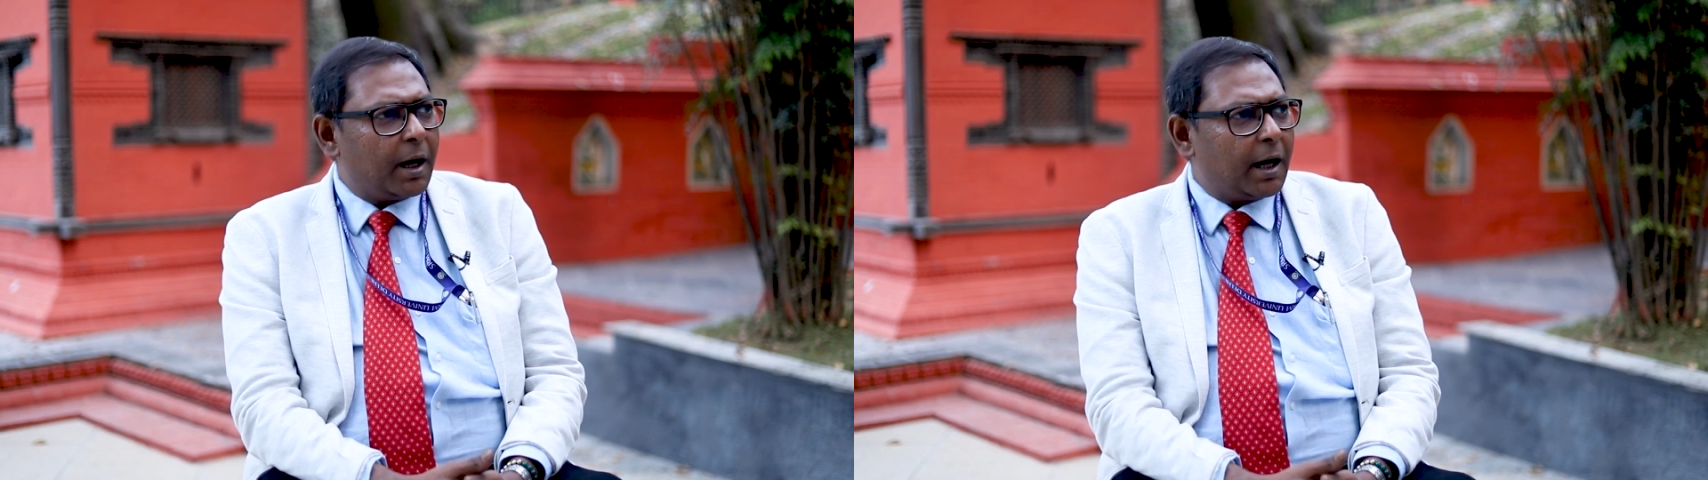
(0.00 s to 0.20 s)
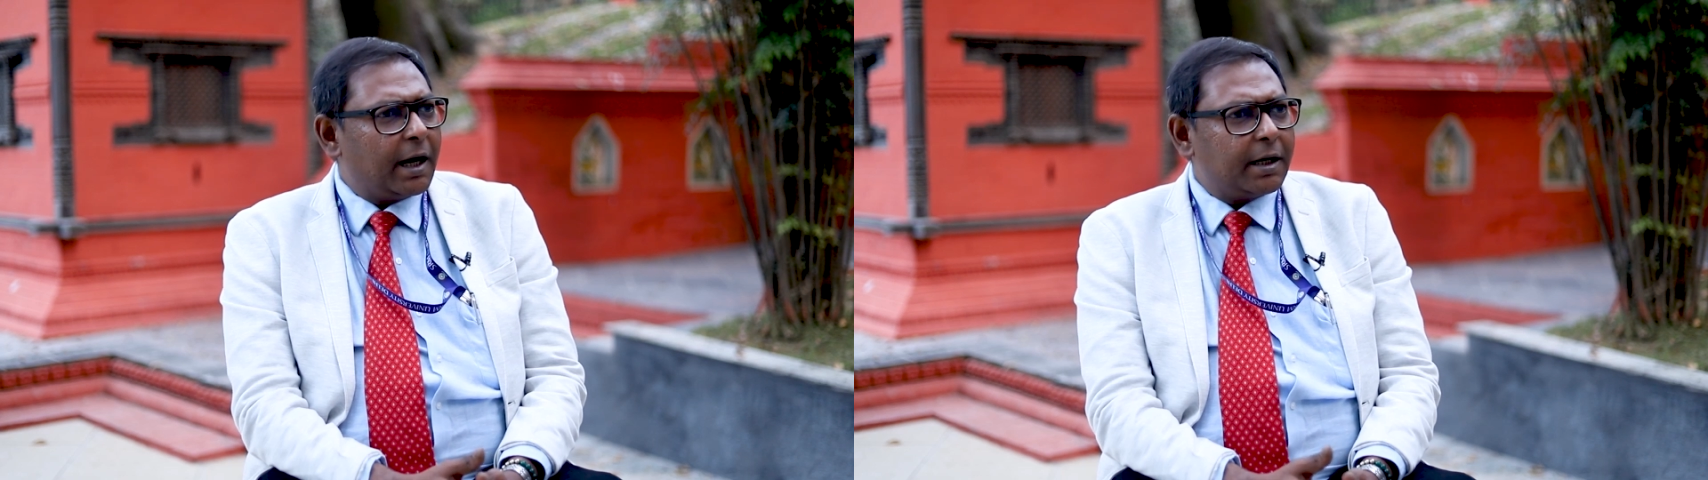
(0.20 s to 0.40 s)

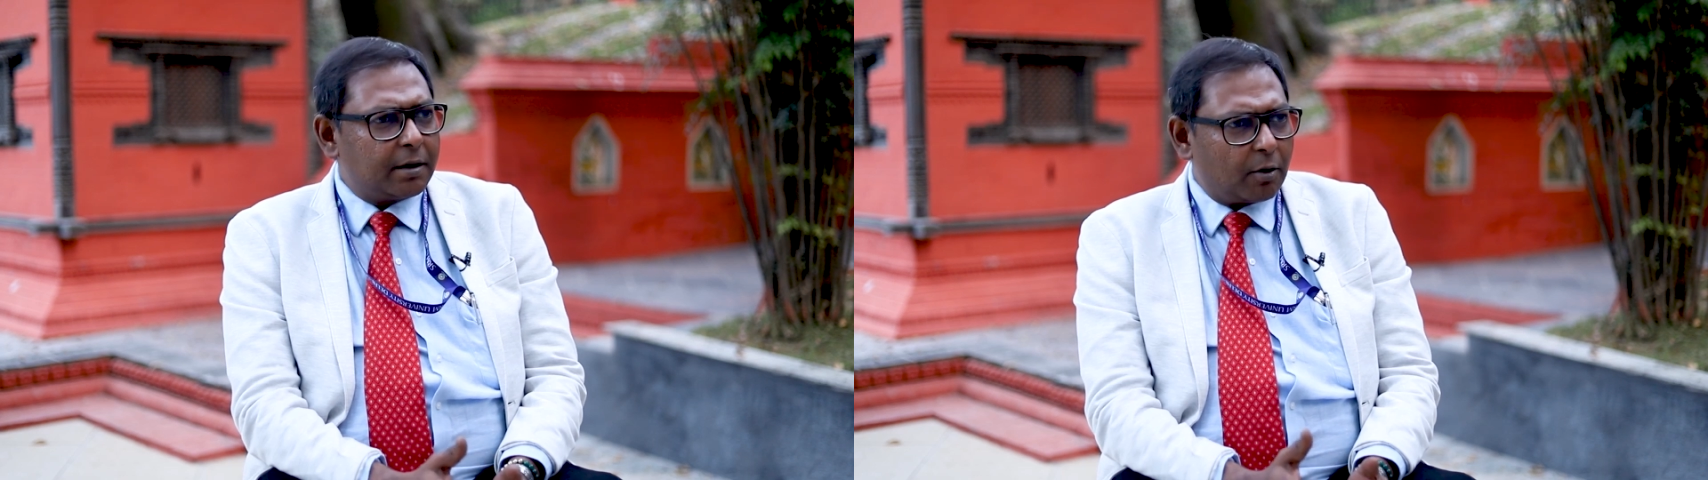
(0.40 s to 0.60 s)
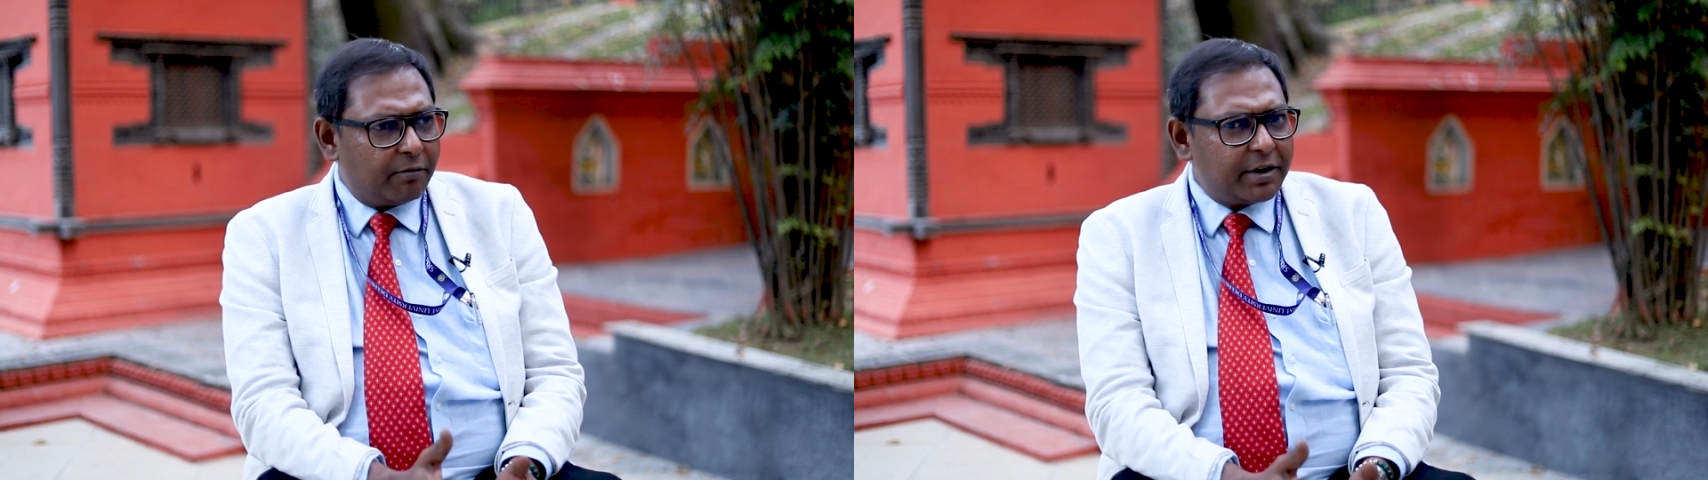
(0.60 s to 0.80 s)

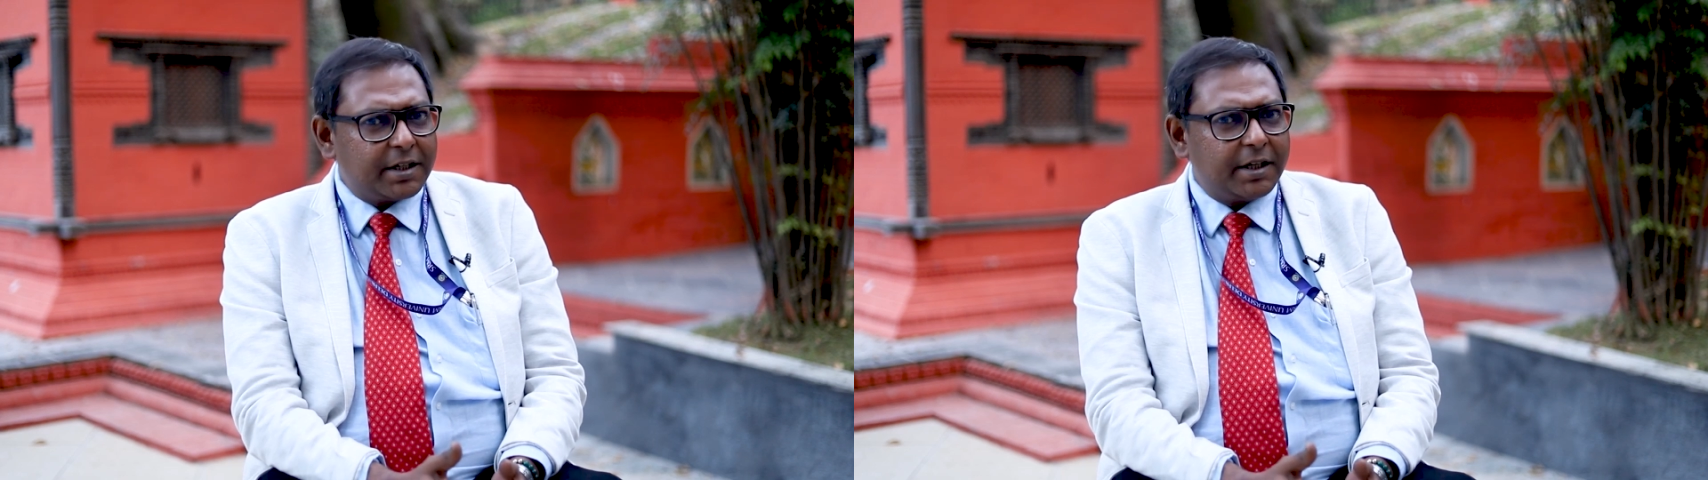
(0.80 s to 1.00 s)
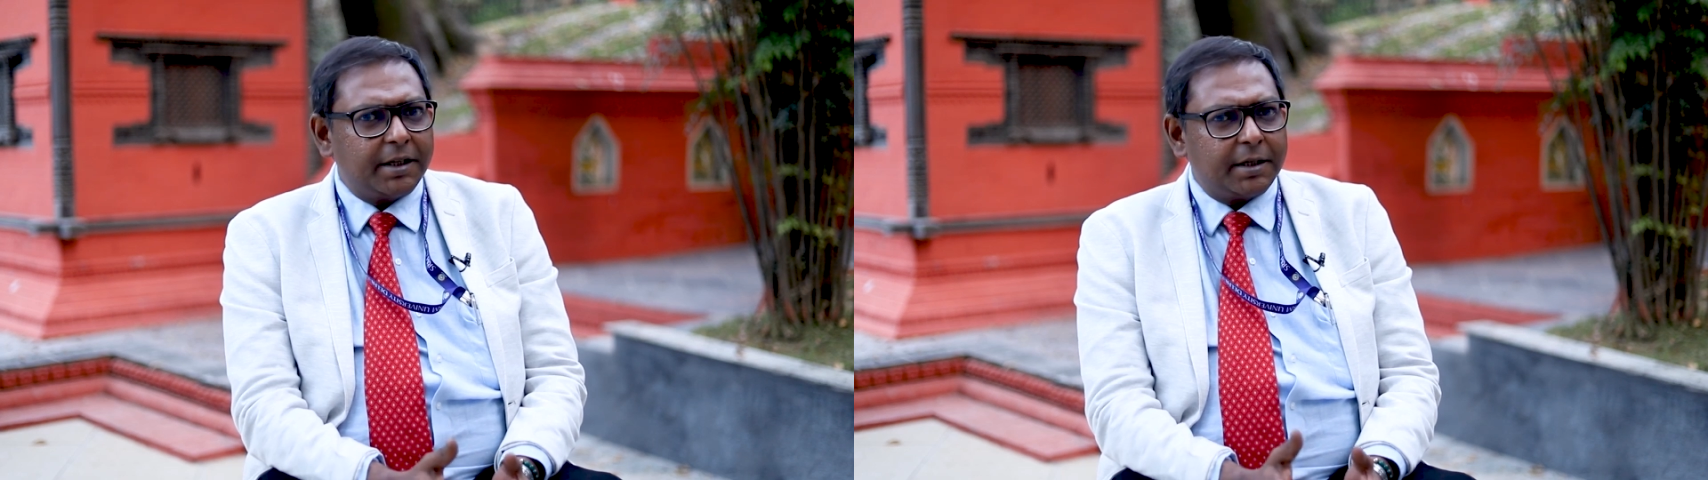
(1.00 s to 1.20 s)
and
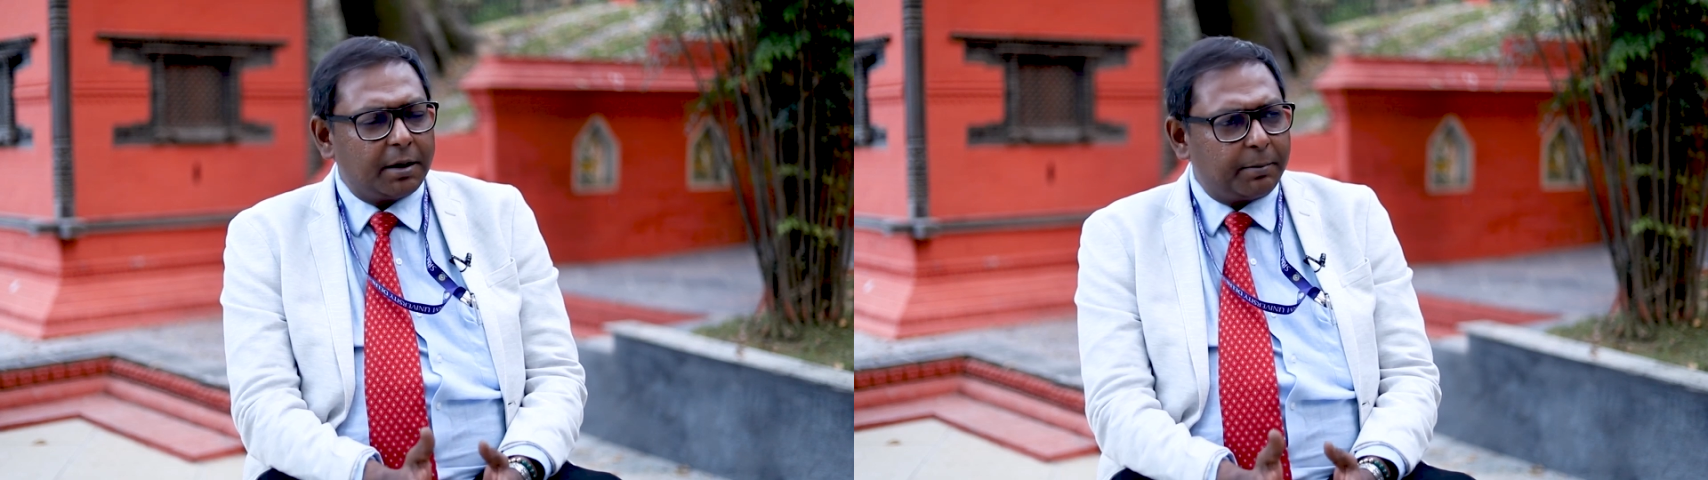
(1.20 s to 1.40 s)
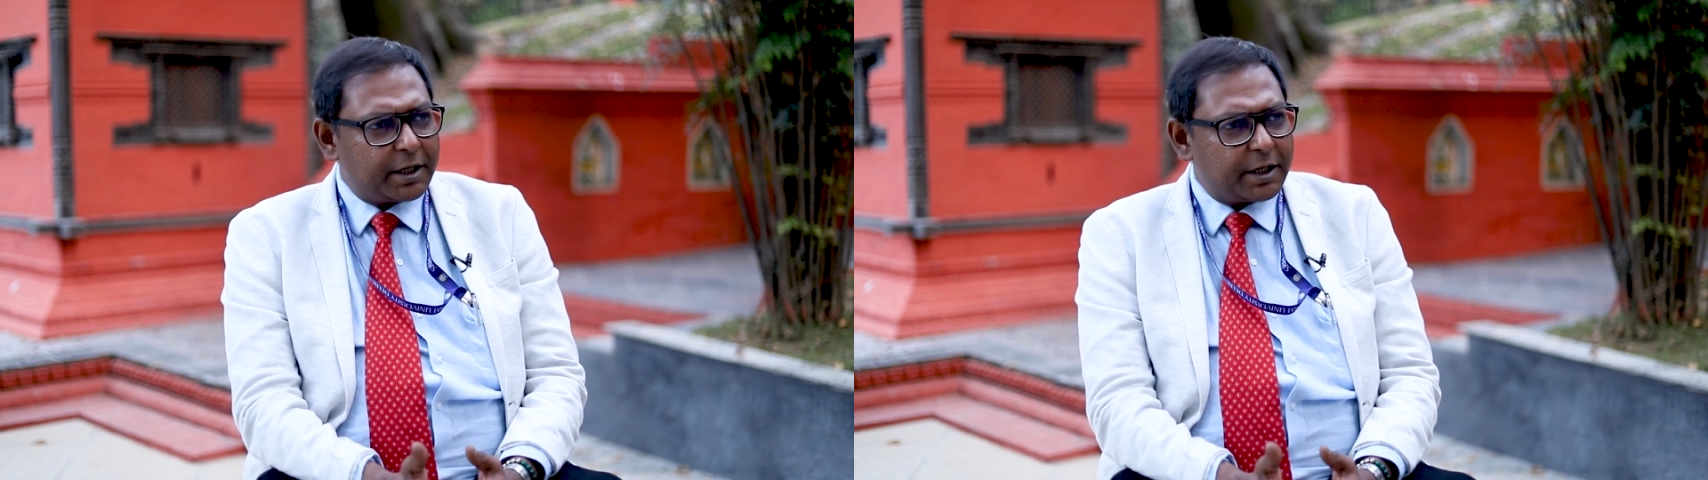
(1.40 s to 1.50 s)
obviously the